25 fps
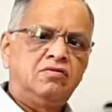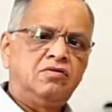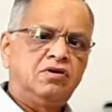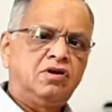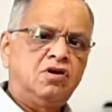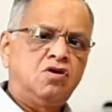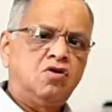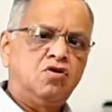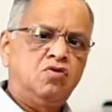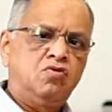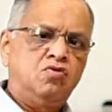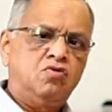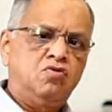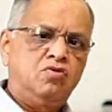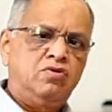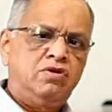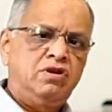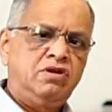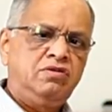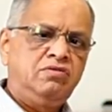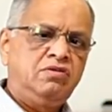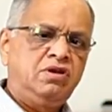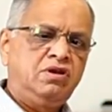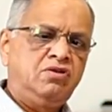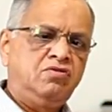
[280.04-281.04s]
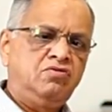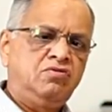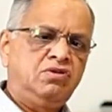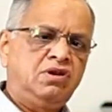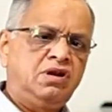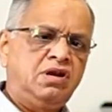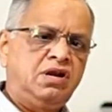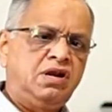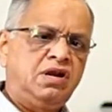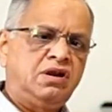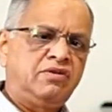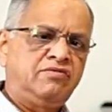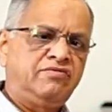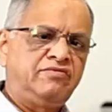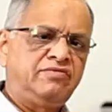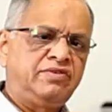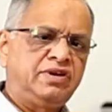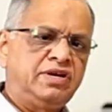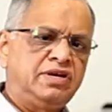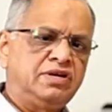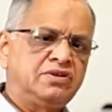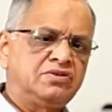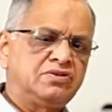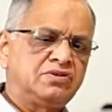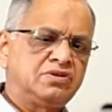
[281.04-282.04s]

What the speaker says: how good is the user interface.